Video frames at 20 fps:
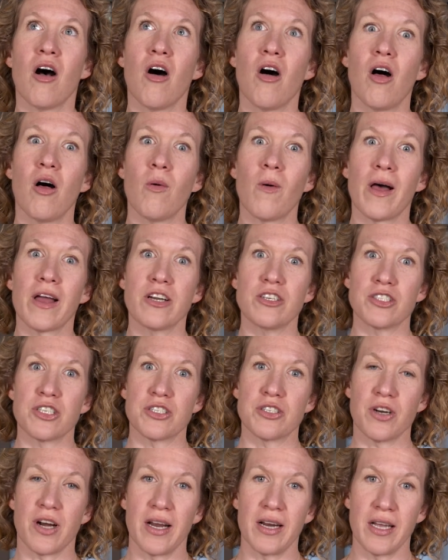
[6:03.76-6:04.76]
all while you're
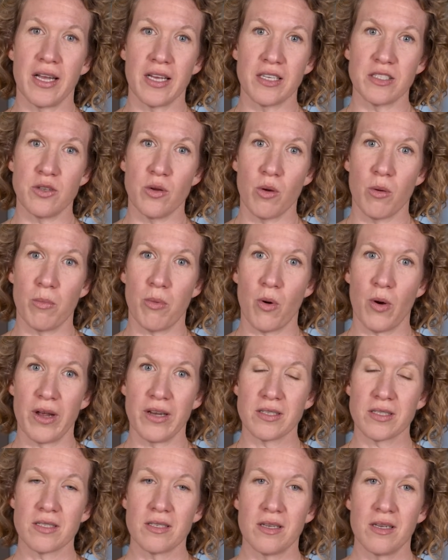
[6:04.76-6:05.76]
just trying to get to a
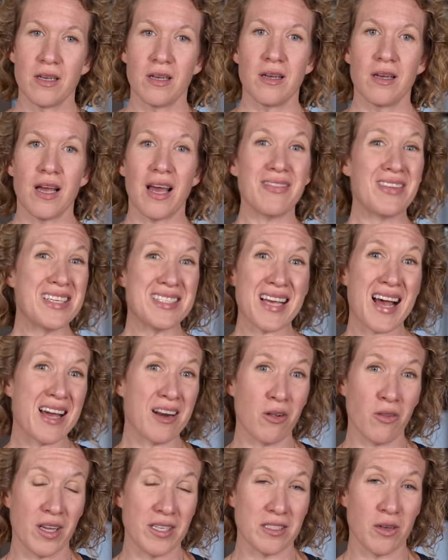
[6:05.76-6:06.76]
point. At least I
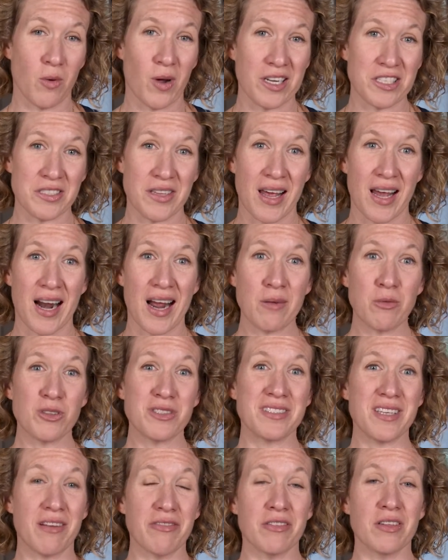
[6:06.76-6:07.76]
don't like to watch that. I will
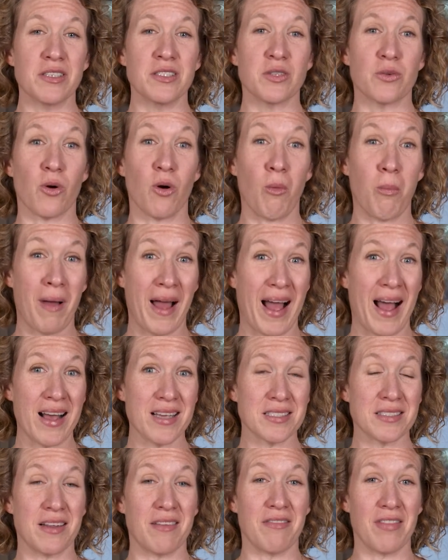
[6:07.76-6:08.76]
definitely scroll
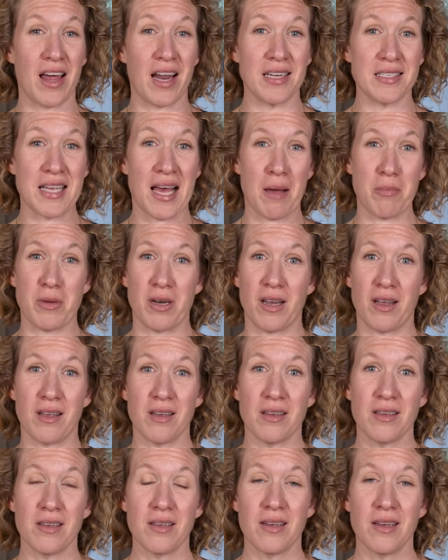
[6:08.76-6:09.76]
past if that is happening.
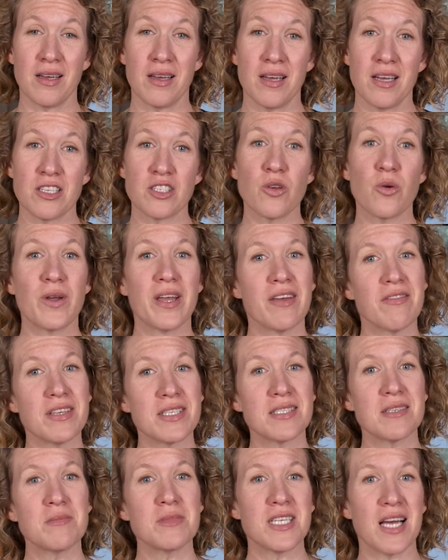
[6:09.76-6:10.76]
So give it
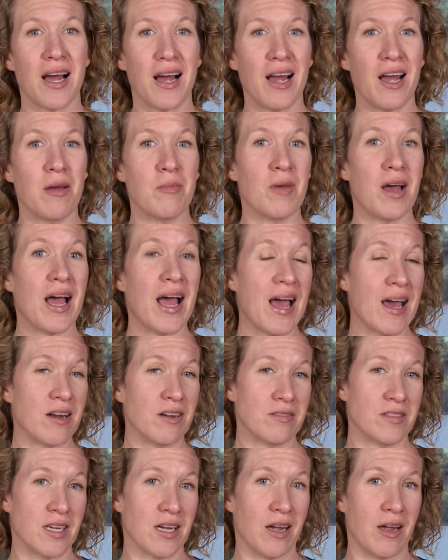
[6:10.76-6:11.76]
some time ahead
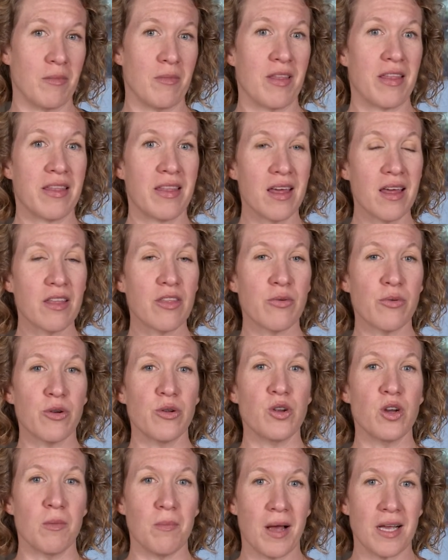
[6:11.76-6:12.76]
of time, think through
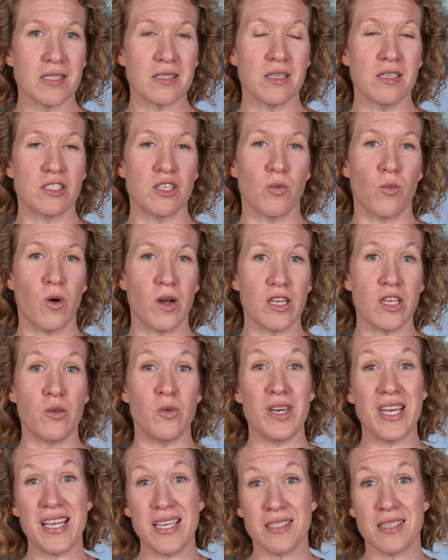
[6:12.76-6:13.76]
your message and what you
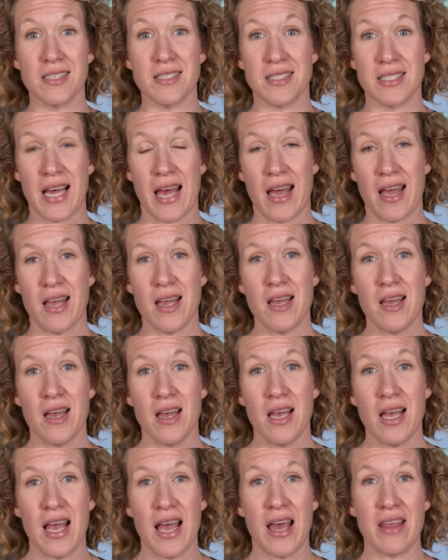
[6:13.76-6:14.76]
need to say,
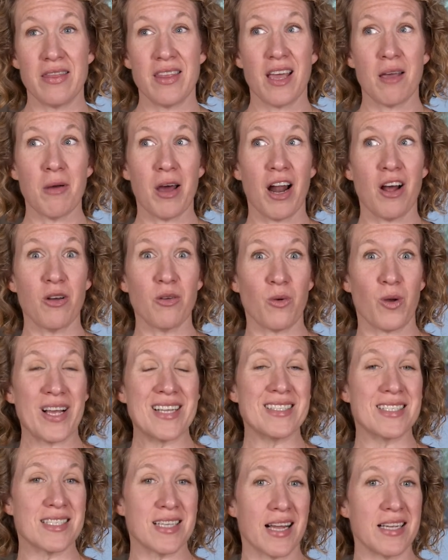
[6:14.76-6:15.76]
and think about how
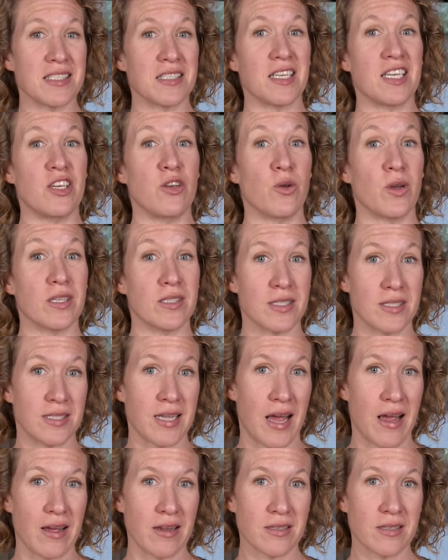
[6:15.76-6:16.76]
concisely you can
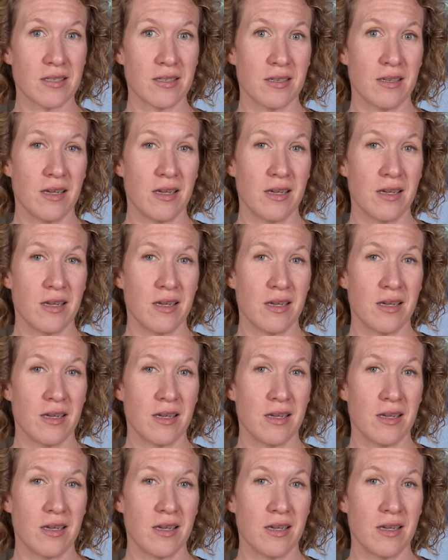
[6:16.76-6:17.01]
say it.